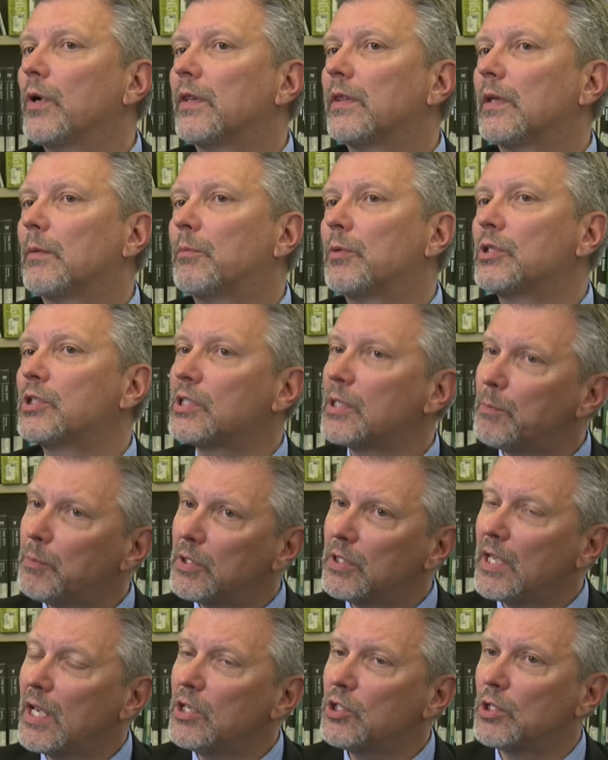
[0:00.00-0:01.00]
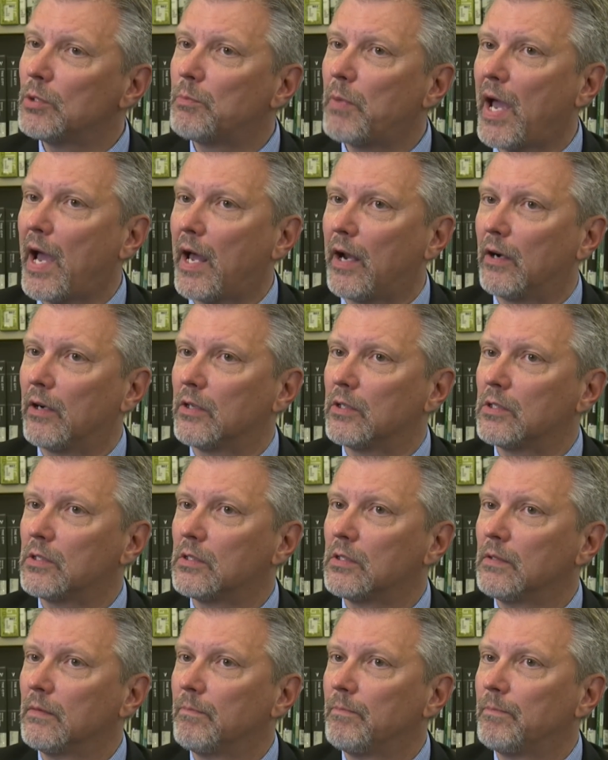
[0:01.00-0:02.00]
with the precipitation
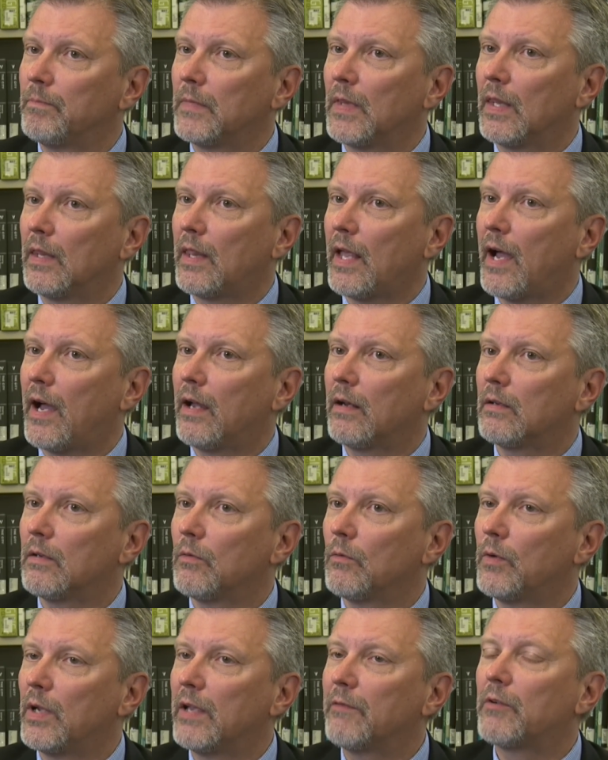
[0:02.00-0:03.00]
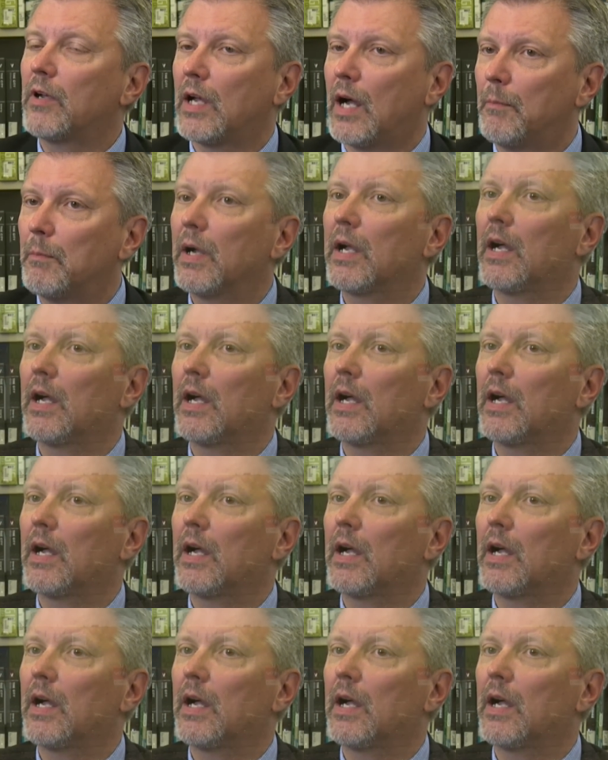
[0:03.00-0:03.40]
patterns that we've come